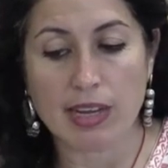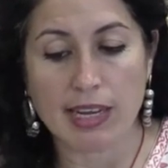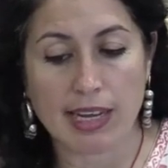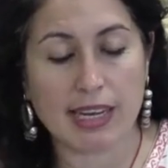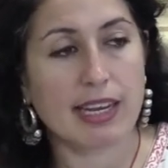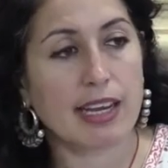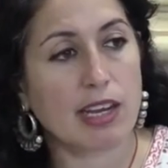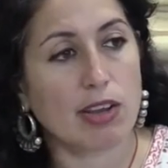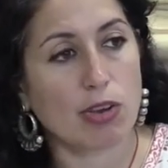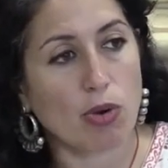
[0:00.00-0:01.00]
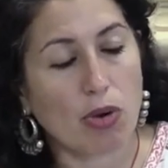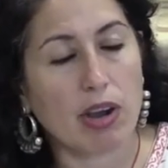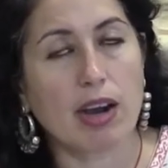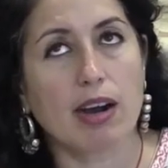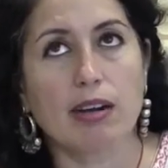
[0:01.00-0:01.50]
healing,
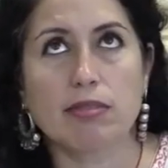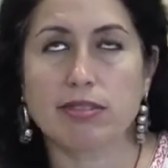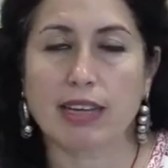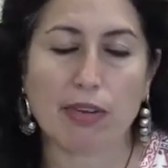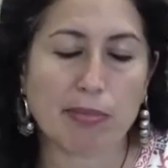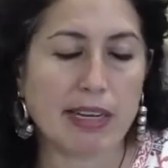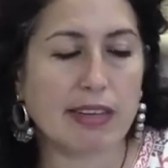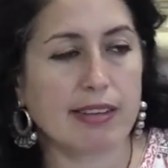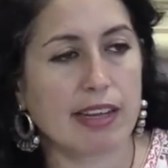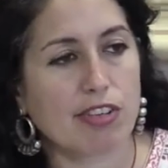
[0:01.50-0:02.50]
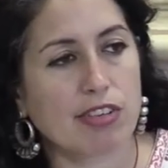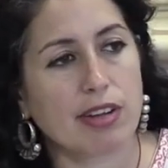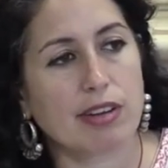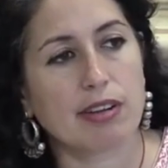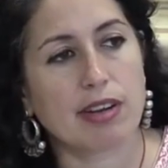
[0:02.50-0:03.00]
yoga, sound
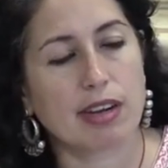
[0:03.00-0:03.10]
meditation,